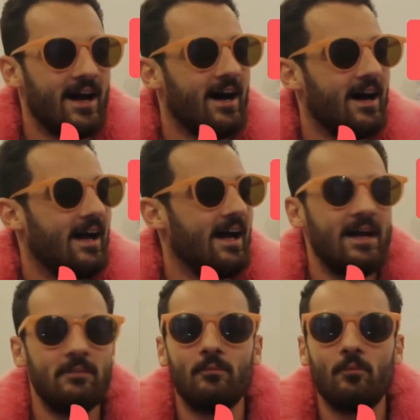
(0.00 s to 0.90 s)

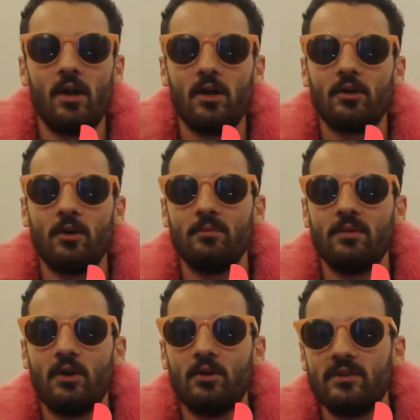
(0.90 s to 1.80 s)
And why not comment
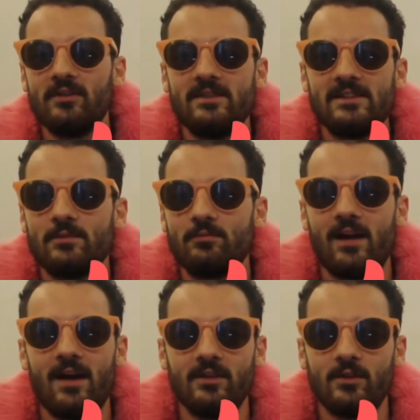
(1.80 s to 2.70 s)
below, give me some
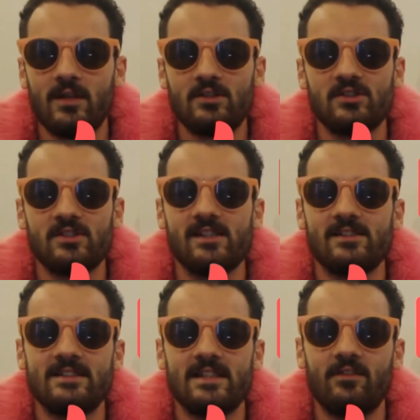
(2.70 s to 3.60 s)
rounding questions, and
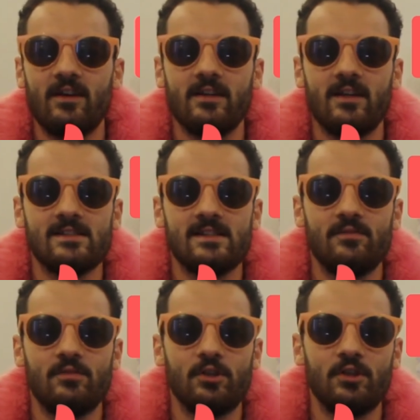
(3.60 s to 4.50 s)
I'll see if I can answer
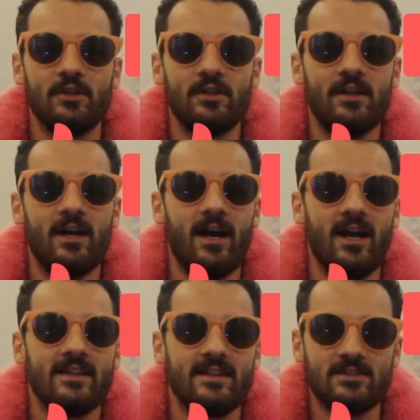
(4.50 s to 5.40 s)
them for you.
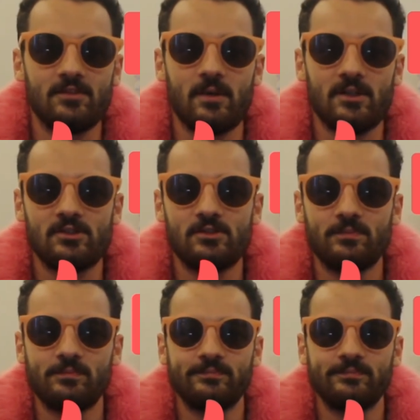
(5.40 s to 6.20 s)
Alright, thanks very much.